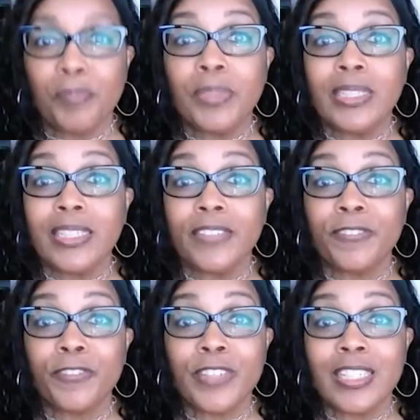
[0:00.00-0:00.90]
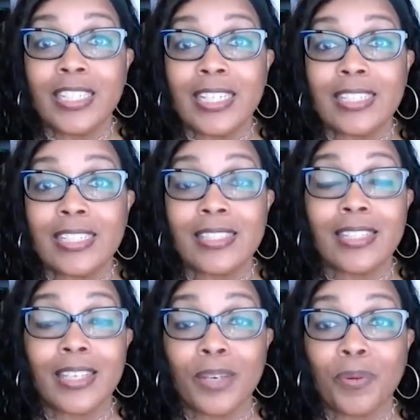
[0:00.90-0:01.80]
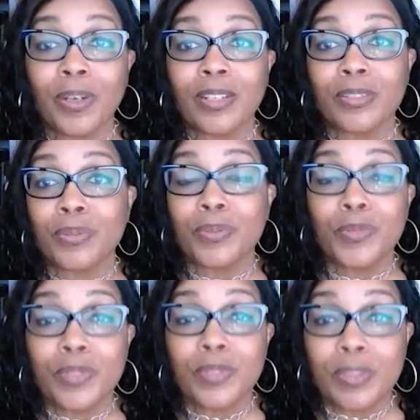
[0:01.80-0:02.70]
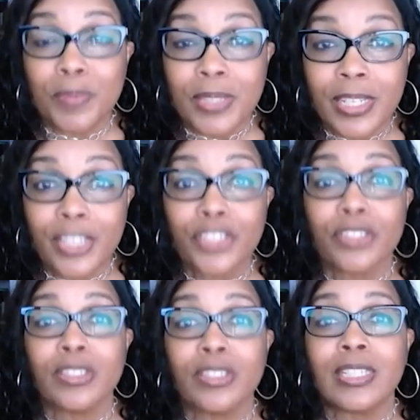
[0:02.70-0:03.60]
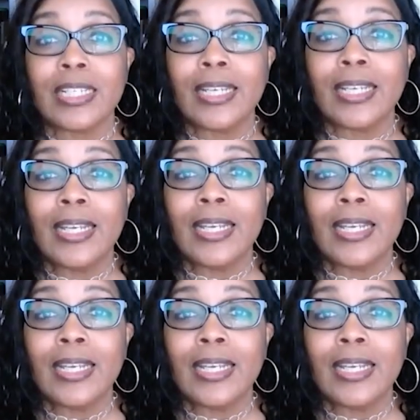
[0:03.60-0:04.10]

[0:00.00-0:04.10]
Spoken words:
believe freelance and gig workers will substantially